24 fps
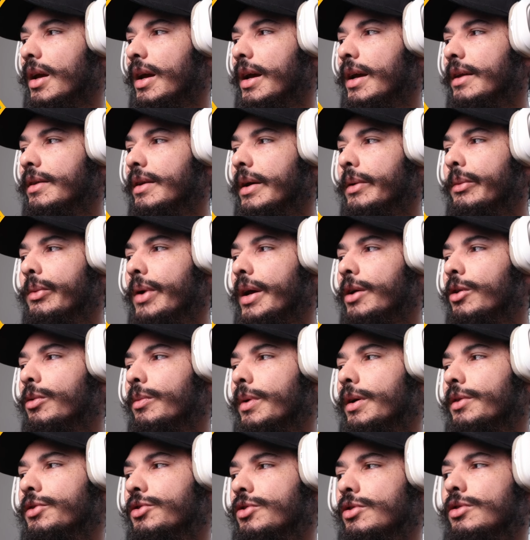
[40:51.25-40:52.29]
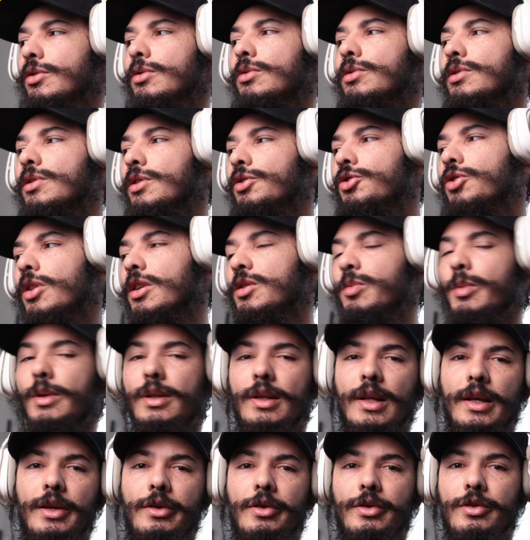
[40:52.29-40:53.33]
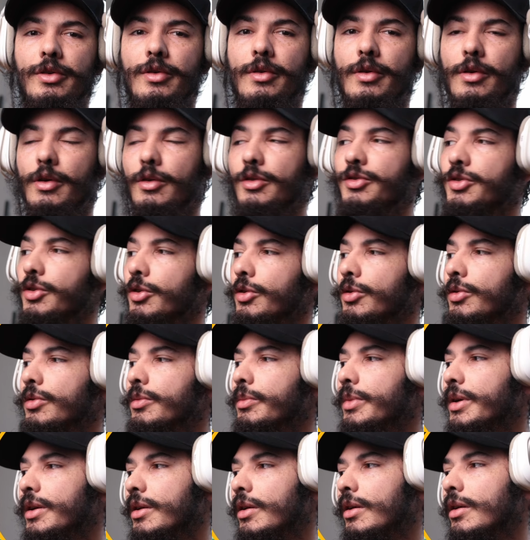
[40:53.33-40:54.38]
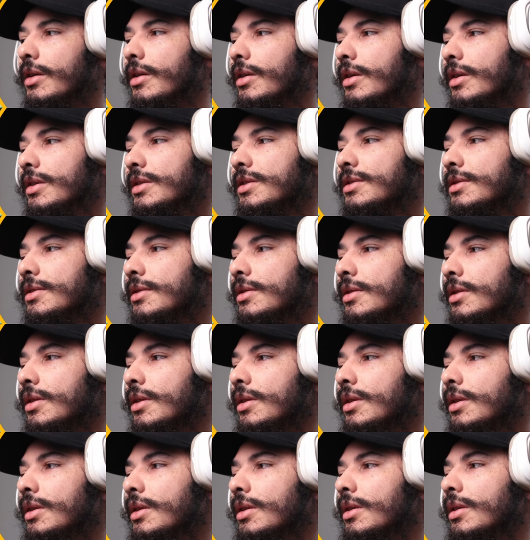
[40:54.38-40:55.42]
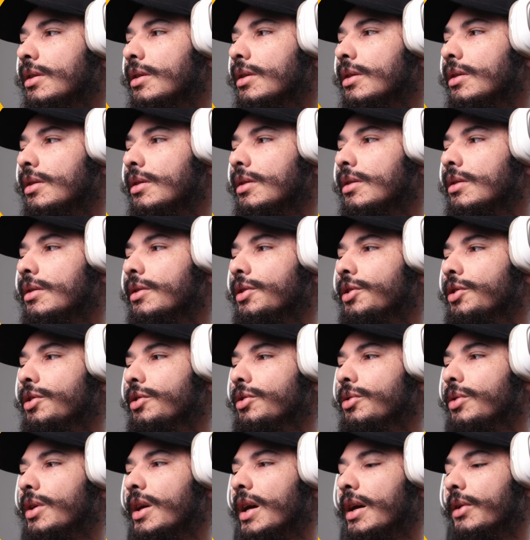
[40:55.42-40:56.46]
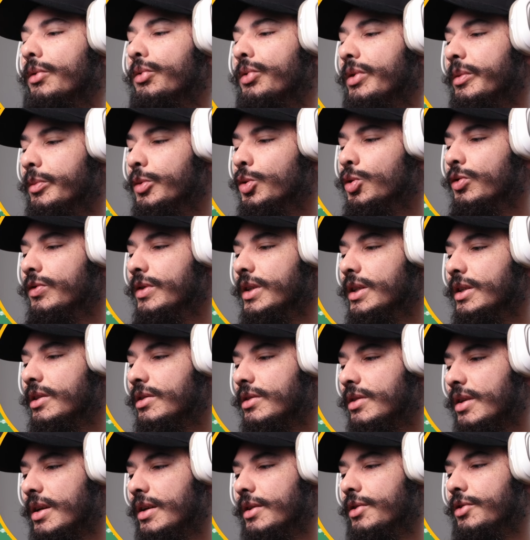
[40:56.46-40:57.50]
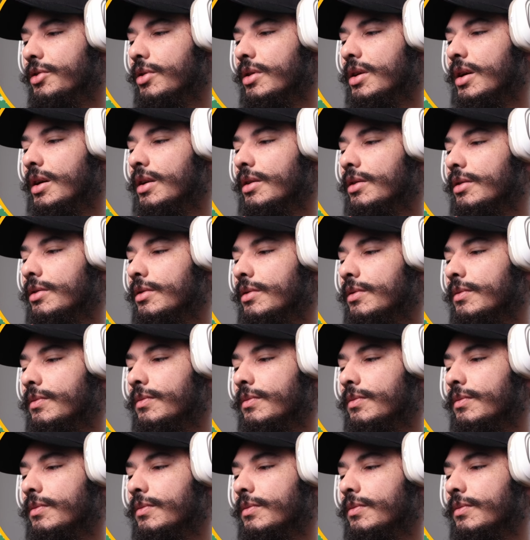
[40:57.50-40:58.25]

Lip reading: and I recommend to use adjustment layer also because you can remove it and you can